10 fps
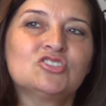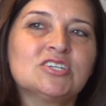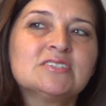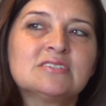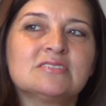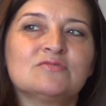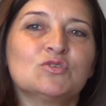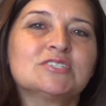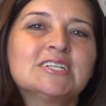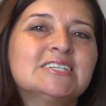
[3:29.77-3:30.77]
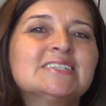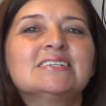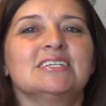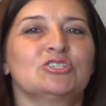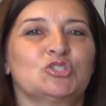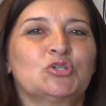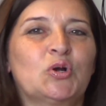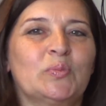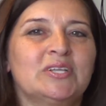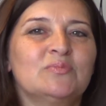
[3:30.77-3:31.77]
just was listening to
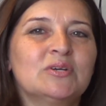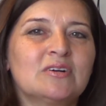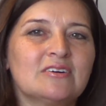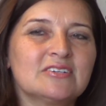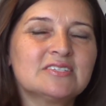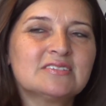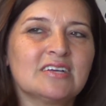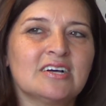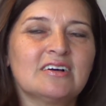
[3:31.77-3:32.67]
Romani because